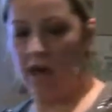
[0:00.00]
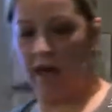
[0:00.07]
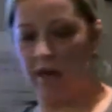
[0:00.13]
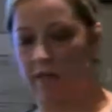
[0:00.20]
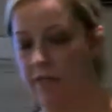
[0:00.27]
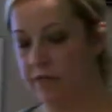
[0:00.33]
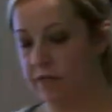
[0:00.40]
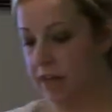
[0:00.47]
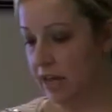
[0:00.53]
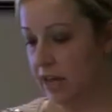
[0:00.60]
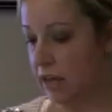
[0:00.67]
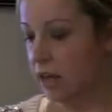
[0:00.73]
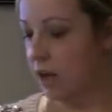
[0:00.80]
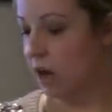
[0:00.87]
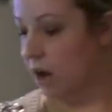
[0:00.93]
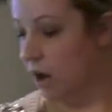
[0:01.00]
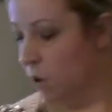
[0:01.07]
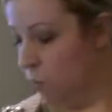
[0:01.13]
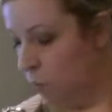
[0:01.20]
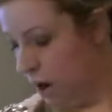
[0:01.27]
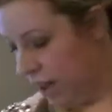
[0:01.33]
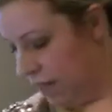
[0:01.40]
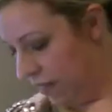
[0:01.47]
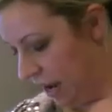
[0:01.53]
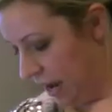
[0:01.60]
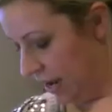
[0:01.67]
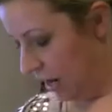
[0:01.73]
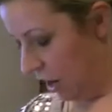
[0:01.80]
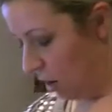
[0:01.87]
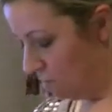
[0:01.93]
And the where
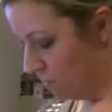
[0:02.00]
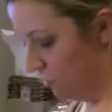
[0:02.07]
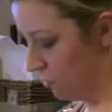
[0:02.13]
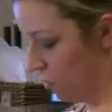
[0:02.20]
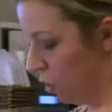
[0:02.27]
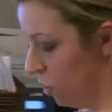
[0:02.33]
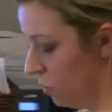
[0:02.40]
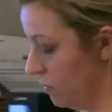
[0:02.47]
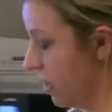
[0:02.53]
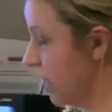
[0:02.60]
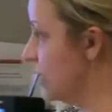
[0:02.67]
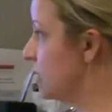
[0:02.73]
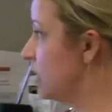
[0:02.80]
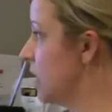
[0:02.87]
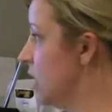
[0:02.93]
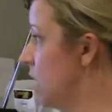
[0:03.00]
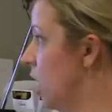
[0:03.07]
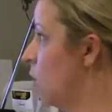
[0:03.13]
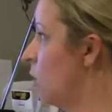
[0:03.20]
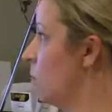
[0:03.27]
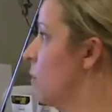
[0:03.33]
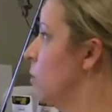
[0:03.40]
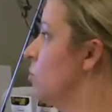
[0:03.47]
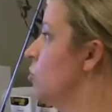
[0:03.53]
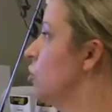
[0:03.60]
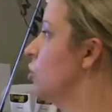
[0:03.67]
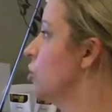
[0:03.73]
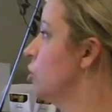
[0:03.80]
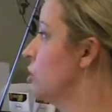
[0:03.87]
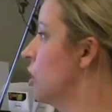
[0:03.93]
they come from is the lower
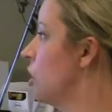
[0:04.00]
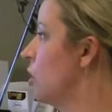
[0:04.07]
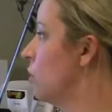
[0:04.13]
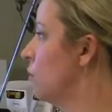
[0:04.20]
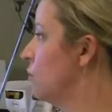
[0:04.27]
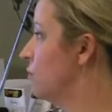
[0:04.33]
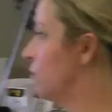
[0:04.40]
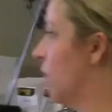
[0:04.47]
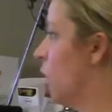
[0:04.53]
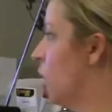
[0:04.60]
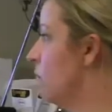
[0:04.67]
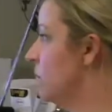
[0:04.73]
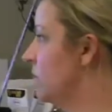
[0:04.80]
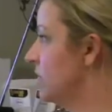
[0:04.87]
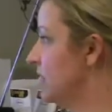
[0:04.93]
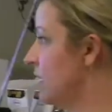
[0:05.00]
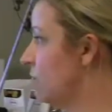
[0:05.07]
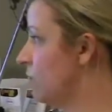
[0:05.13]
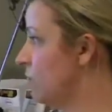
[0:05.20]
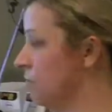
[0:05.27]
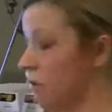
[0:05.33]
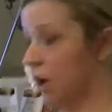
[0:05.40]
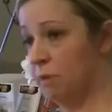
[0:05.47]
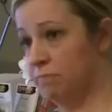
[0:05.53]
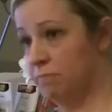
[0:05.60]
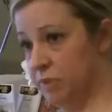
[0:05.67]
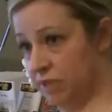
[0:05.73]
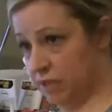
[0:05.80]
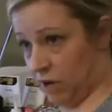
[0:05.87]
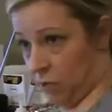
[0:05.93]
portion of um, the seven
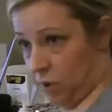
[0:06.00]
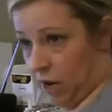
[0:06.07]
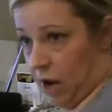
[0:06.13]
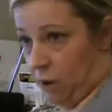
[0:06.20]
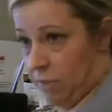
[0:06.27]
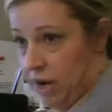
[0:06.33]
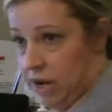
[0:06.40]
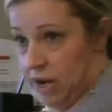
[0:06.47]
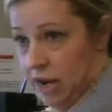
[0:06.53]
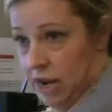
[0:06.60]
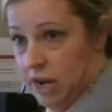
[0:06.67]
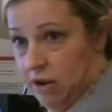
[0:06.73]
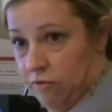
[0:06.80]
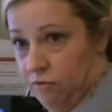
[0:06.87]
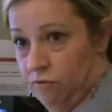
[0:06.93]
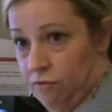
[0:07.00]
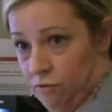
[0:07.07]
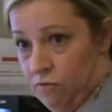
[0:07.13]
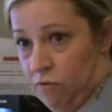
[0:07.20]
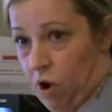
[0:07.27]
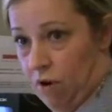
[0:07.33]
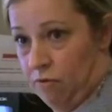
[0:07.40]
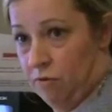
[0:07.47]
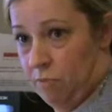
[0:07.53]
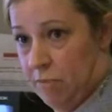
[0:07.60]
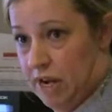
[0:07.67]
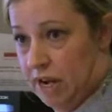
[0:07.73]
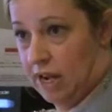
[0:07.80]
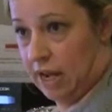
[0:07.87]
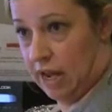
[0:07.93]
ribs, so we're coming right from
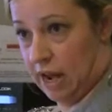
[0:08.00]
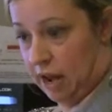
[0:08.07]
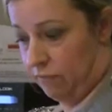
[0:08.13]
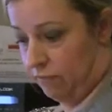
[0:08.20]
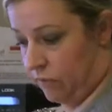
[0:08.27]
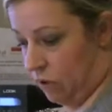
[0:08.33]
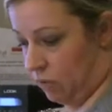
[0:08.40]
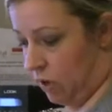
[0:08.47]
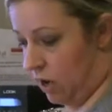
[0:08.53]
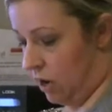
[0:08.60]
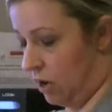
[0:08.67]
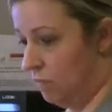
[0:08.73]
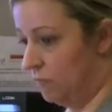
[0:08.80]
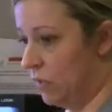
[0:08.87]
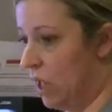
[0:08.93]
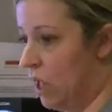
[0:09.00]
in here, okay?